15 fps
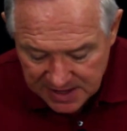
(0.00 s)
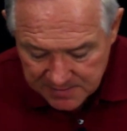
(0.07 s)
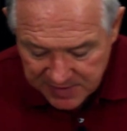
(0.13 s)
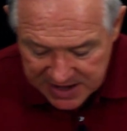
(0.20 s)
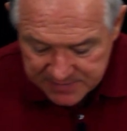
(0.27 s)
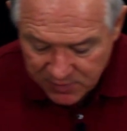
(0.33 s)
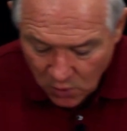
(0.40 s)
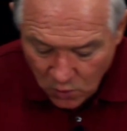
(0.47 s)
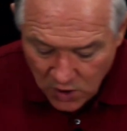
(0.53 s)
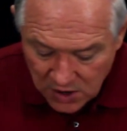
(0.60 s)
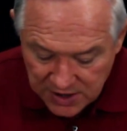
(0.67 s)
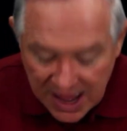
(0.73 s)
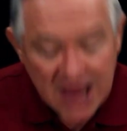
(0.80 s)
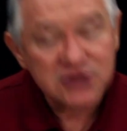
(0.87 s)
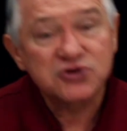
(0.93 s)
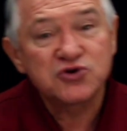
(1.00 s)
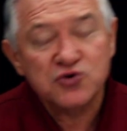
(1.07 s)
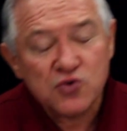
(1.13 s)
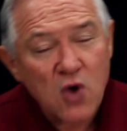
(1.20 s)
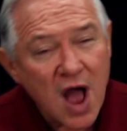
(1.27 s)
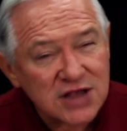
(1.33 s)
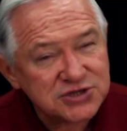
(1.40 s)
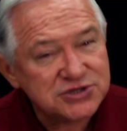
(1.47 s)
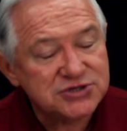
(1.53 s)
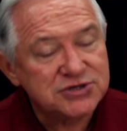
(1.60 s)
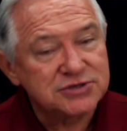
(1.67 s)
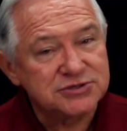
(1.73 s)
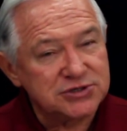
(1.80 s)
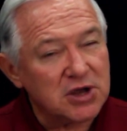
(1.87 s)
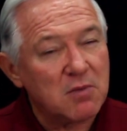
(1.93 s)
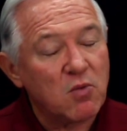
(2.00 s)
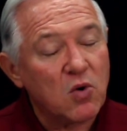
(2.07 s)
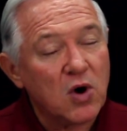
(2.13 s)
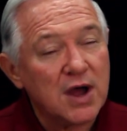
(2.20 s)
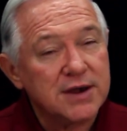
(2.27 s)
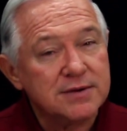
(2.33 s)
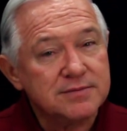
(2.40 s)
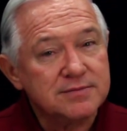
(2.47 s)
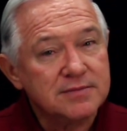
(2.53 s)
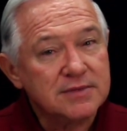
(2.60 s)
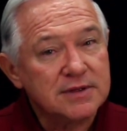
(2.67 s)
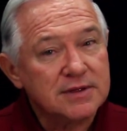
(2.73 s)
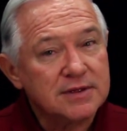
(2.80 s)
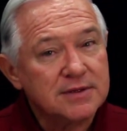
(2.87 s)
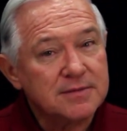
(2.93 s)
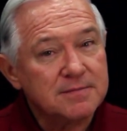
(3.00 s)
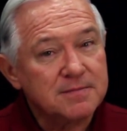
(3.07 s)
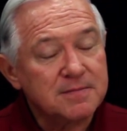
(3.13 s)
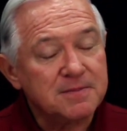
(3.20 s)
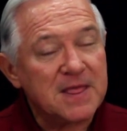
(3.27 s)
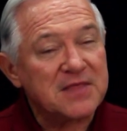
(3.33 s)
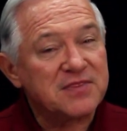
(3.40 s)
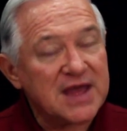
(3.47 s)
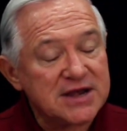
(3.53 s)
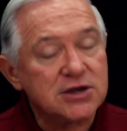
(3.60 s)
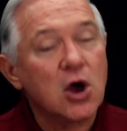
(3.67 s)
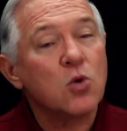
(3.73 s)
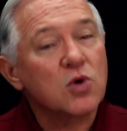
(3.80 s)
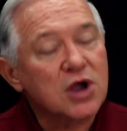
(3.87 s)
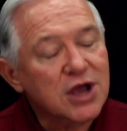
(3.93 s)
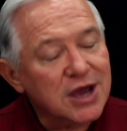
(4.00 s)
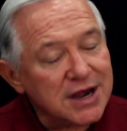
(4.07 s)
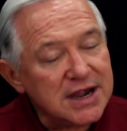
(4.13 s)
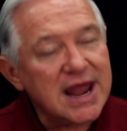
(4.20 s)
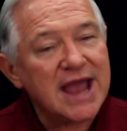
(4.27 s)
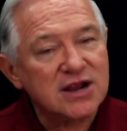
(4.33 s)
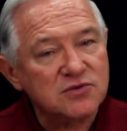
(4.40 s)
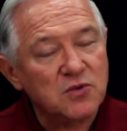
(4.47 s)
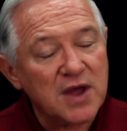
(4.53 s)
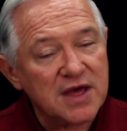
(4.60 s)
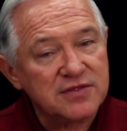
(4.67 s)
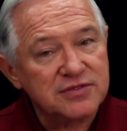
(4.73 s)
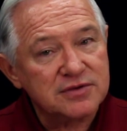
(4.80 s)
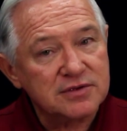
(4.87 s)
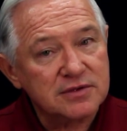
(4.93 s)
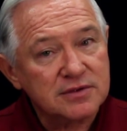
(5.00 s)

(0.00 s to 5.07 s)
People will not trust someone that they don't connect with.